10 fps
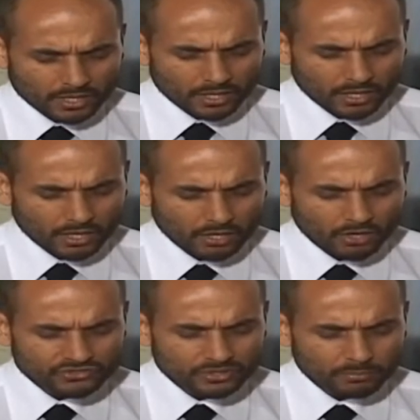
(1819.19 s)
our
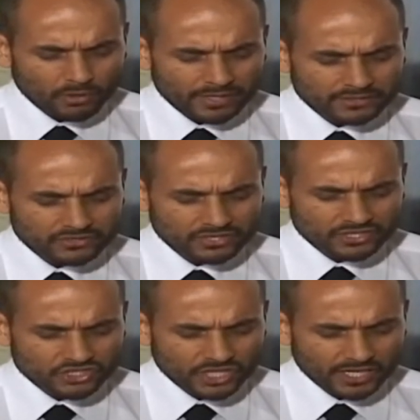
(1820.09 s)
hearts and minds are
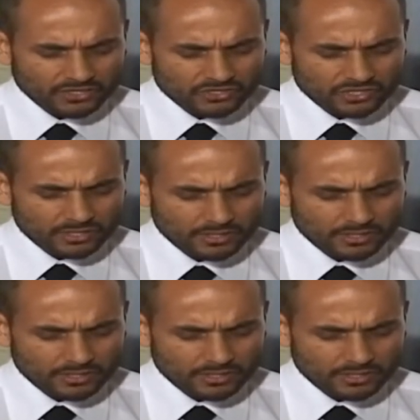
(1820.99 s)
changed.